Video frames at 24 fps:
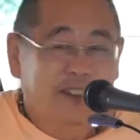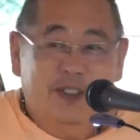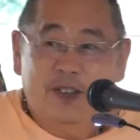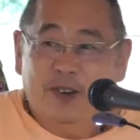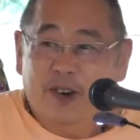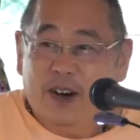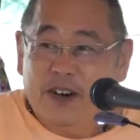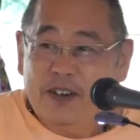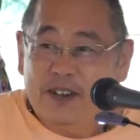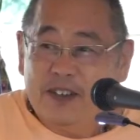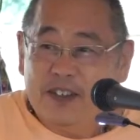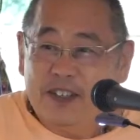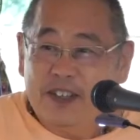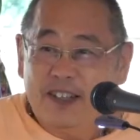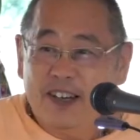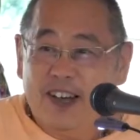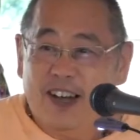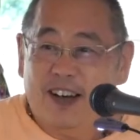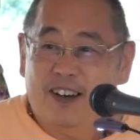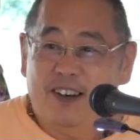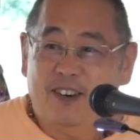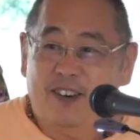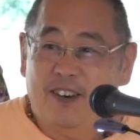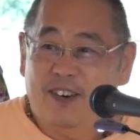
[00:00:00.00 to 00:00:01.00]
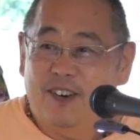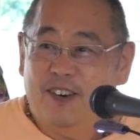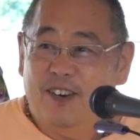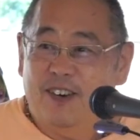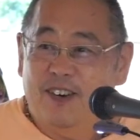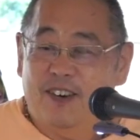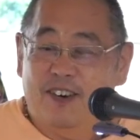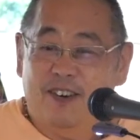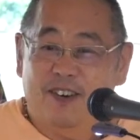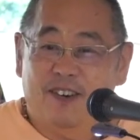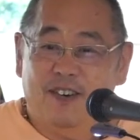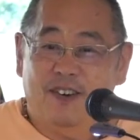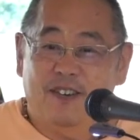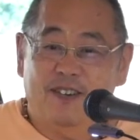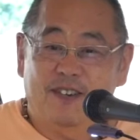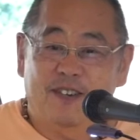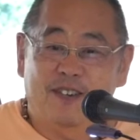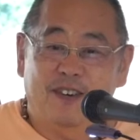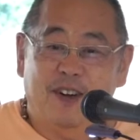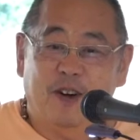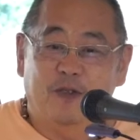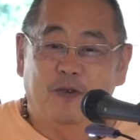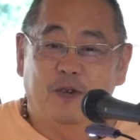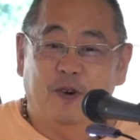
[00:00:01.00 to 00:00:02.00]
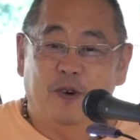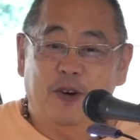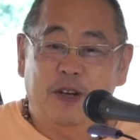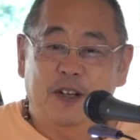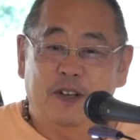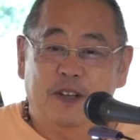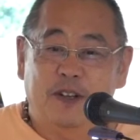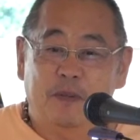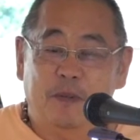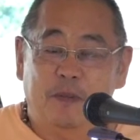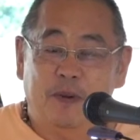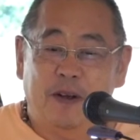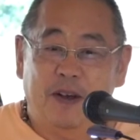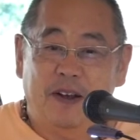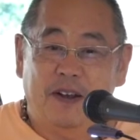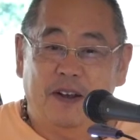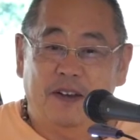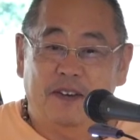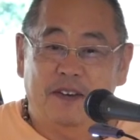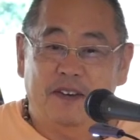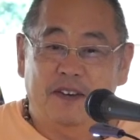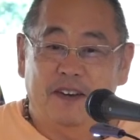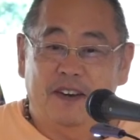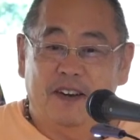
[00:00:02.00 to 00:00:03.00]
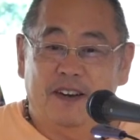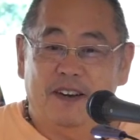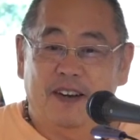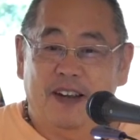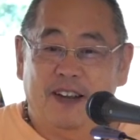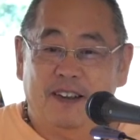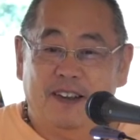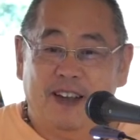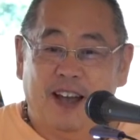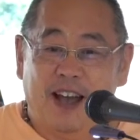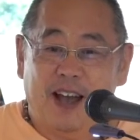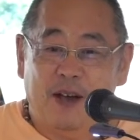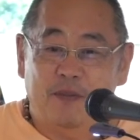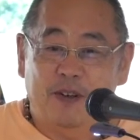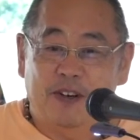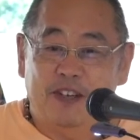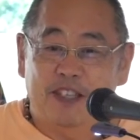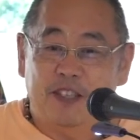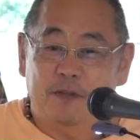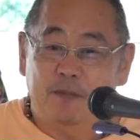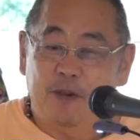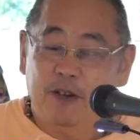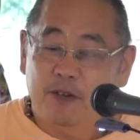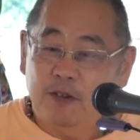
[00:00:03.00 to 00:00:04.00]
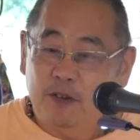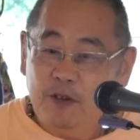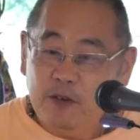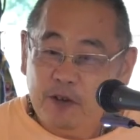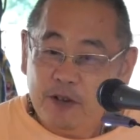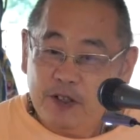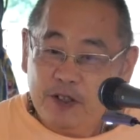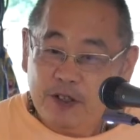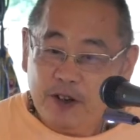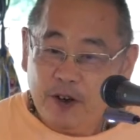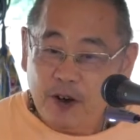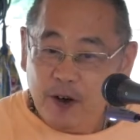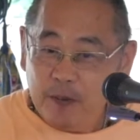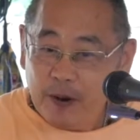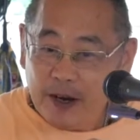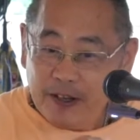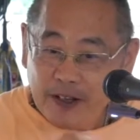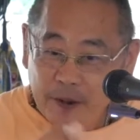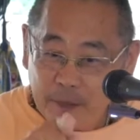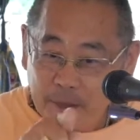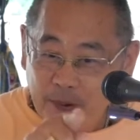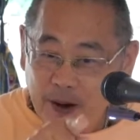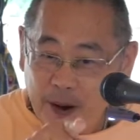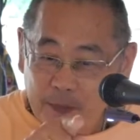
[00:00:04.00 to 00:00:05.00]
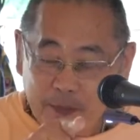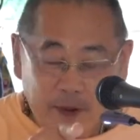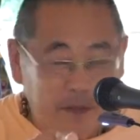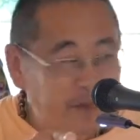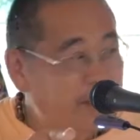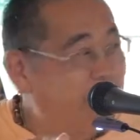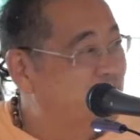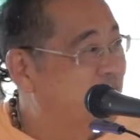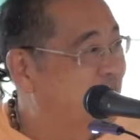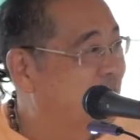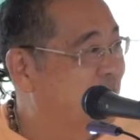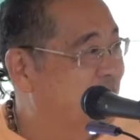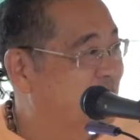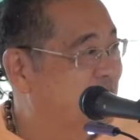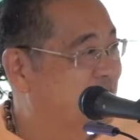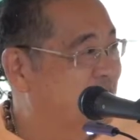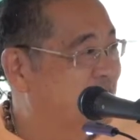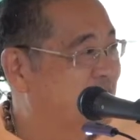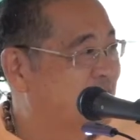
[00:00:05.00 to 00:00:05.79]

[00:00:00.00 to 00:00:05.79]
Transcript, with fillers: to understand, avoid the pain, get the happiness, but do so by the proper methods.